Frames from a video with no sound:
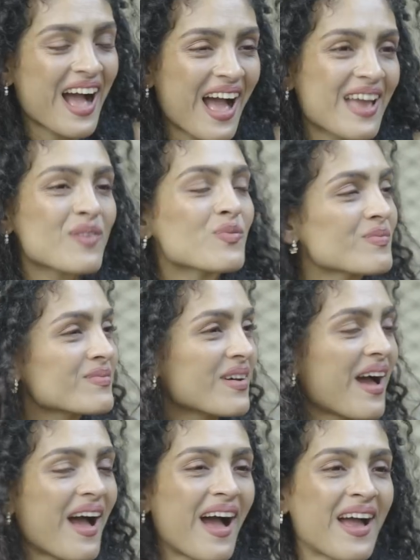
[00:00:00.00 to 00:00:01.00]
I'm
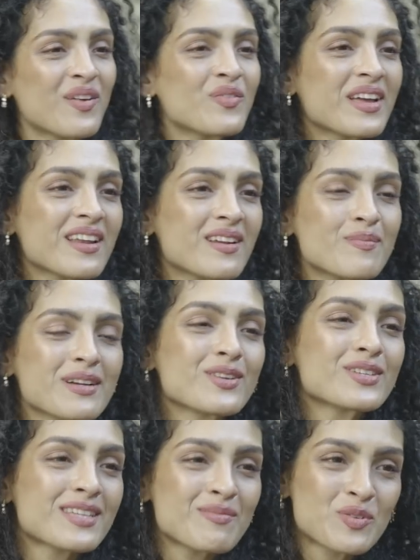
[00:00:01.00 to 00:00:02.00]
wearing it
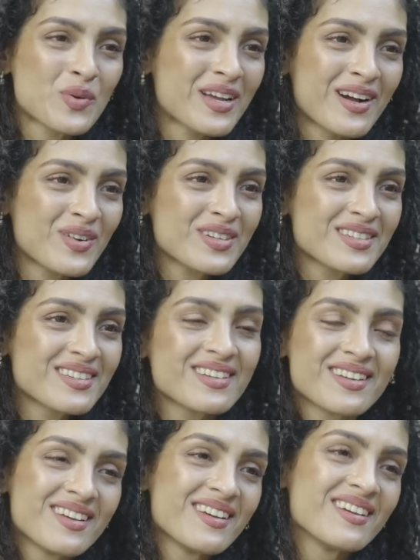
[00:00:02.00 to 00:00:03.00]
because I'm going out.
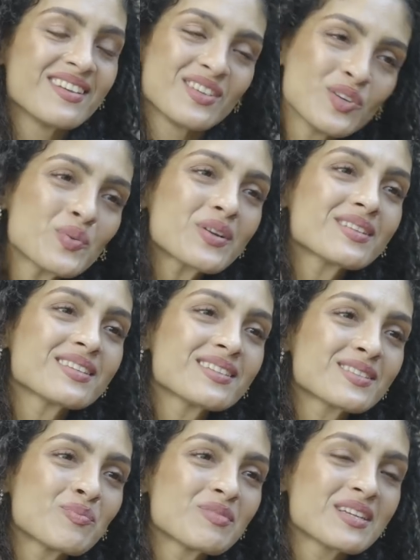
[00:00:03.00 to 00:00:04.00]
You want to think
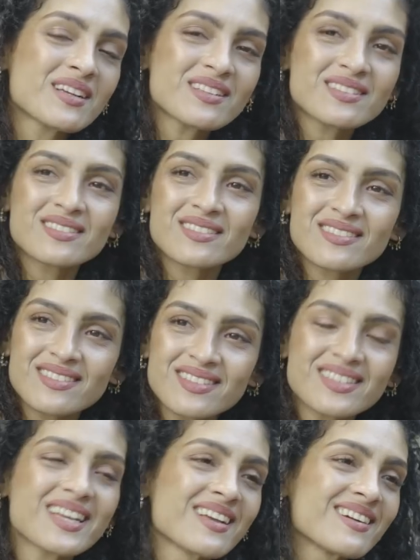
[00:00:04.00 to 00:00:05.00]
something else?
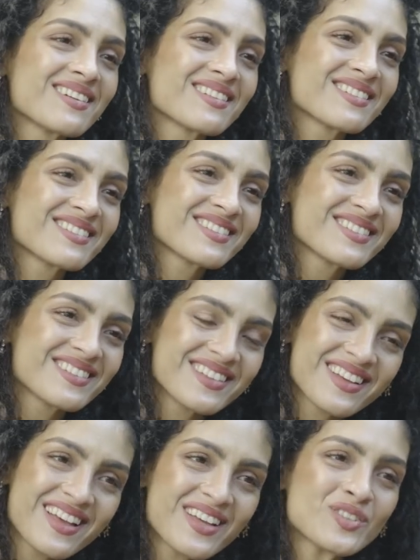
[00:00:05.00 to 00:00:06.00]
Think.
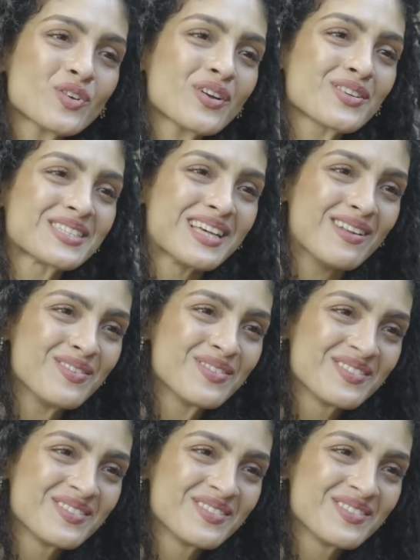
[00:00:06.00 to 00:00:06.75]
Enjoy yourself.